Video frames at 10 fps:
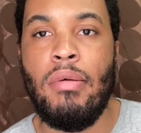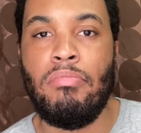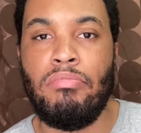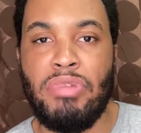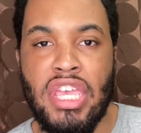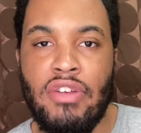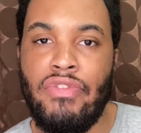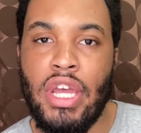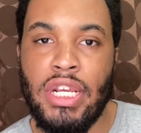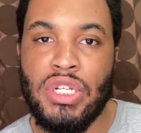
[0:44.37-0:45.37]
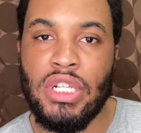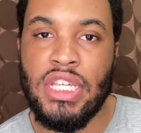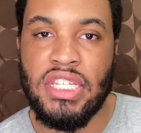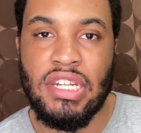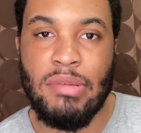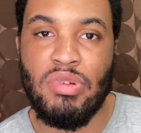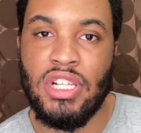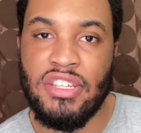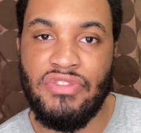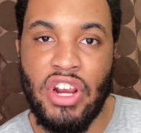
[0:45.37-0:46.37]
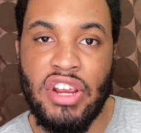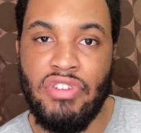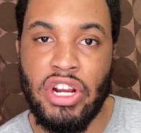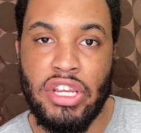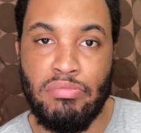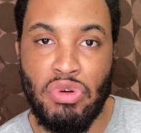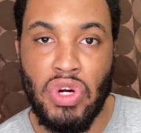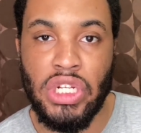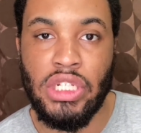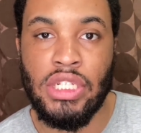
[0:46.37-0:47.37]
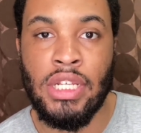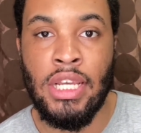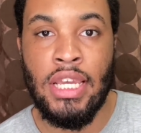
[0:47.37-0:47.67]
being financially stable is very, very important,